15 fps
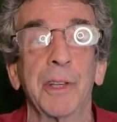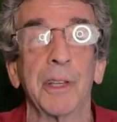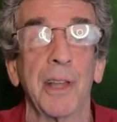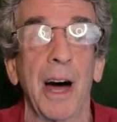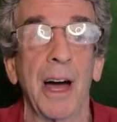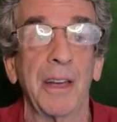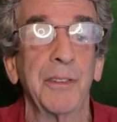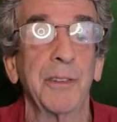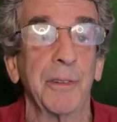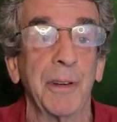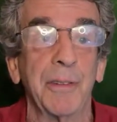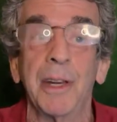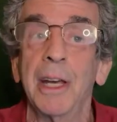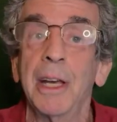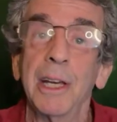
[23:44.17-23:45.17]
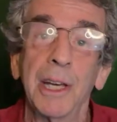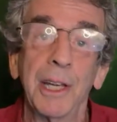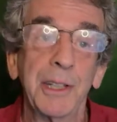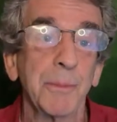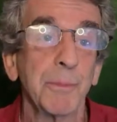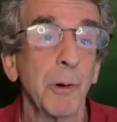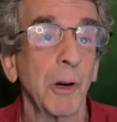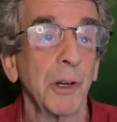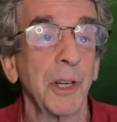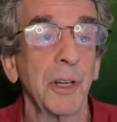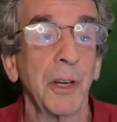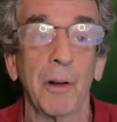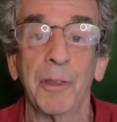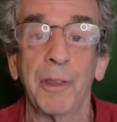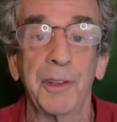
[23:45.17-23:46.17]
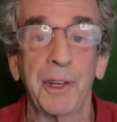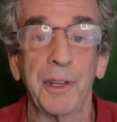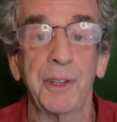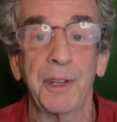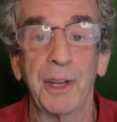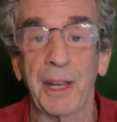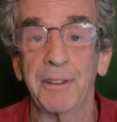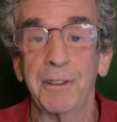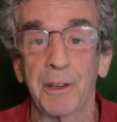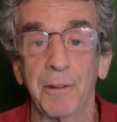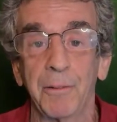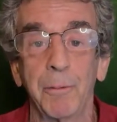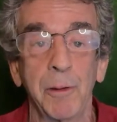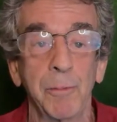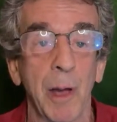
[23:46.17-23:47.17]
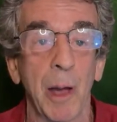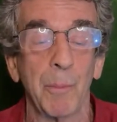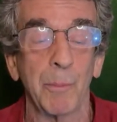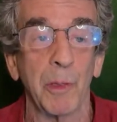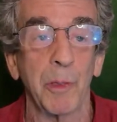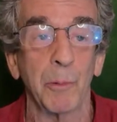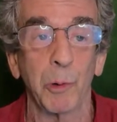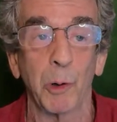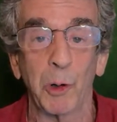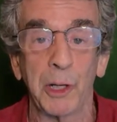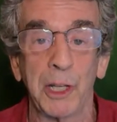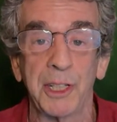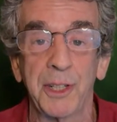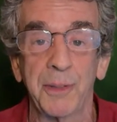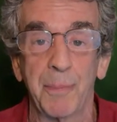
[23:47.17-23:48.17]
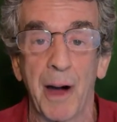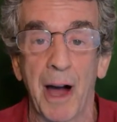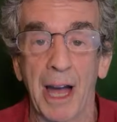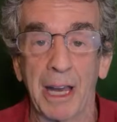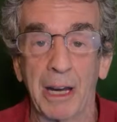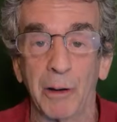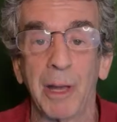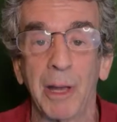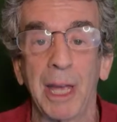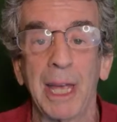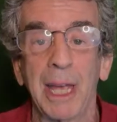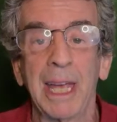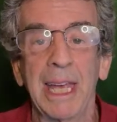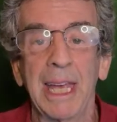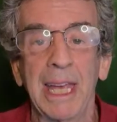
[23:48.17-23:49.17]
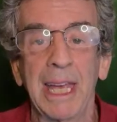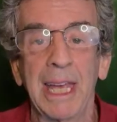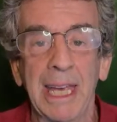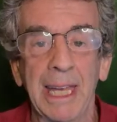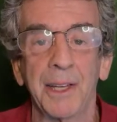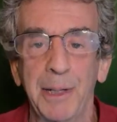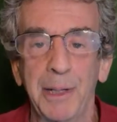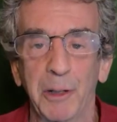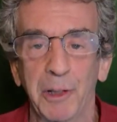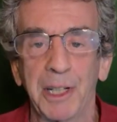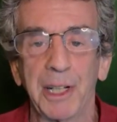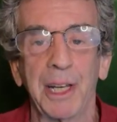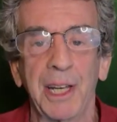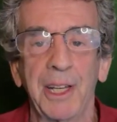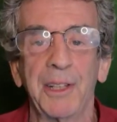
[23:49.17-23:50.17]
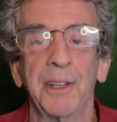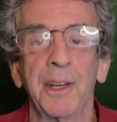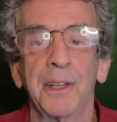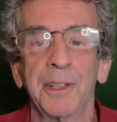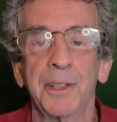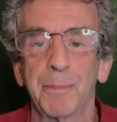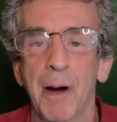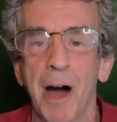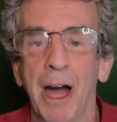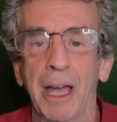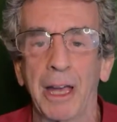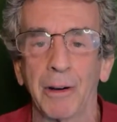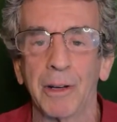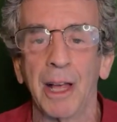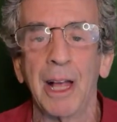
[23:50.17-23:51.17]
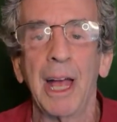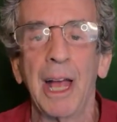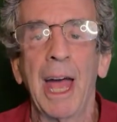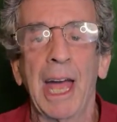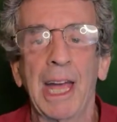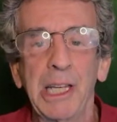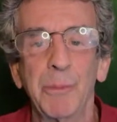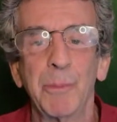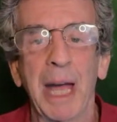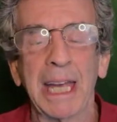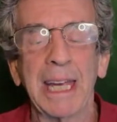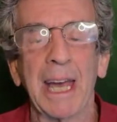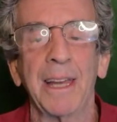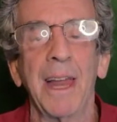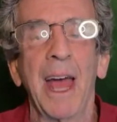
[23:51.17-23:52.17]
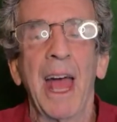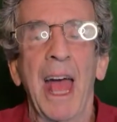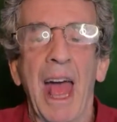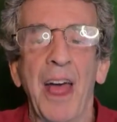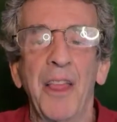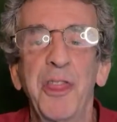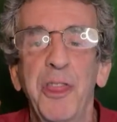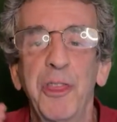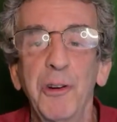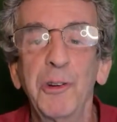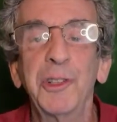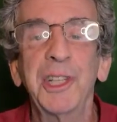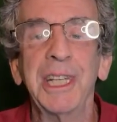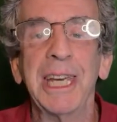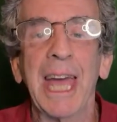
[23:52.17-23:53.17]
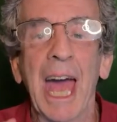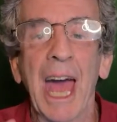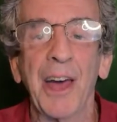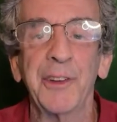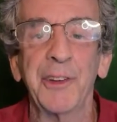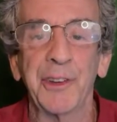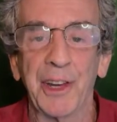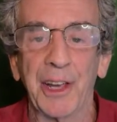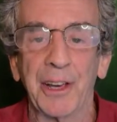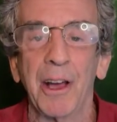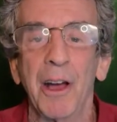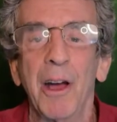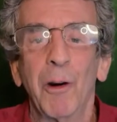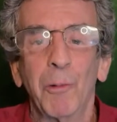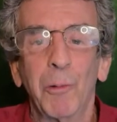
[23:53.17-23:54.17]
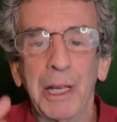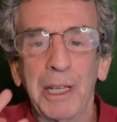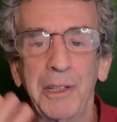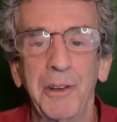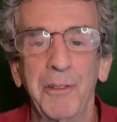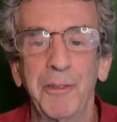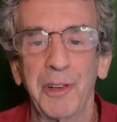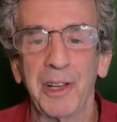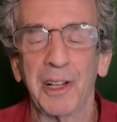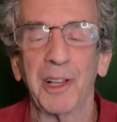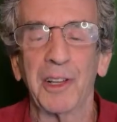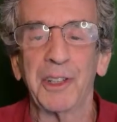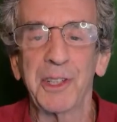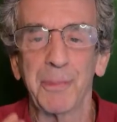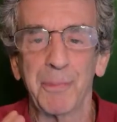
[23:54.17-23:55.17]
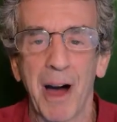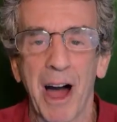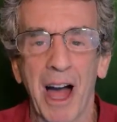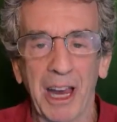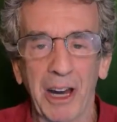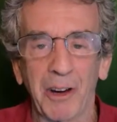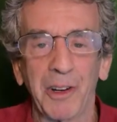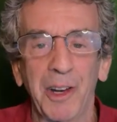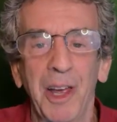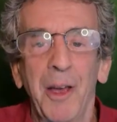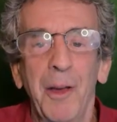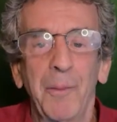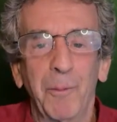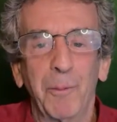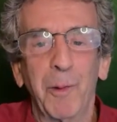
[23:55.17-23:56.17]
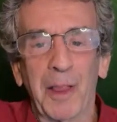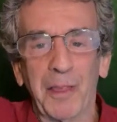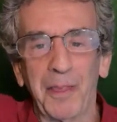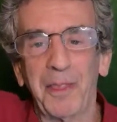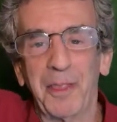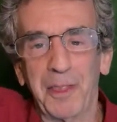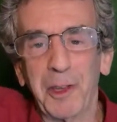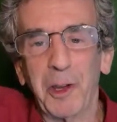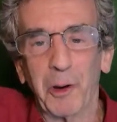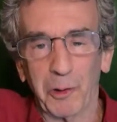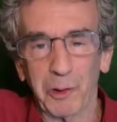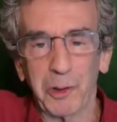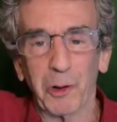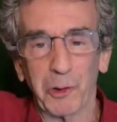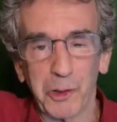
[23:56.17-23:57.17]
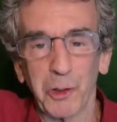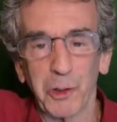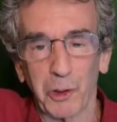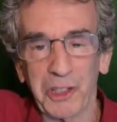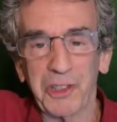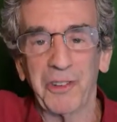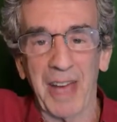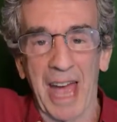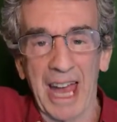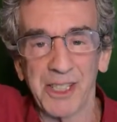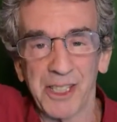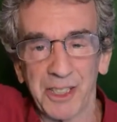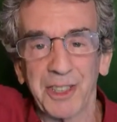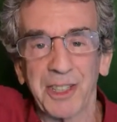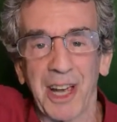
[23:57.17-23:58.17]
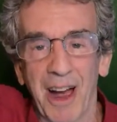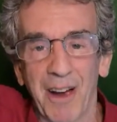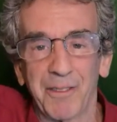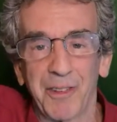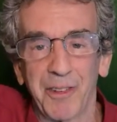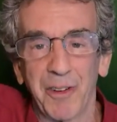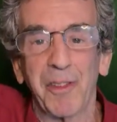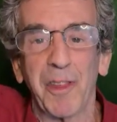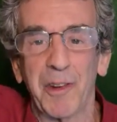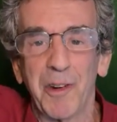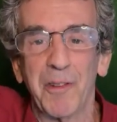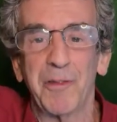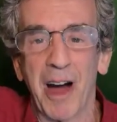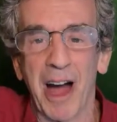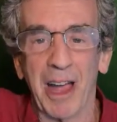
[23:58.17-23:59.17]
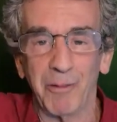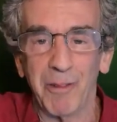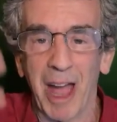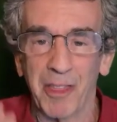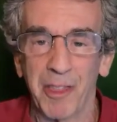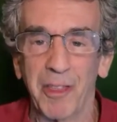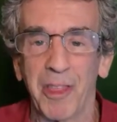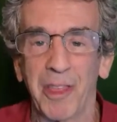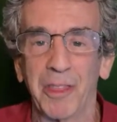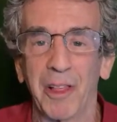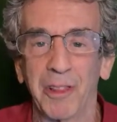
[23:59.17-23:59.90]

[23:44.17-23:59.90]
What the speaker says: and live streams. It's important to know the distinction. Remember, the word inspire, in spirit, inspired. And you might get enthusiastic when you feel inspired, when your choice of actions comes from the divine rather than the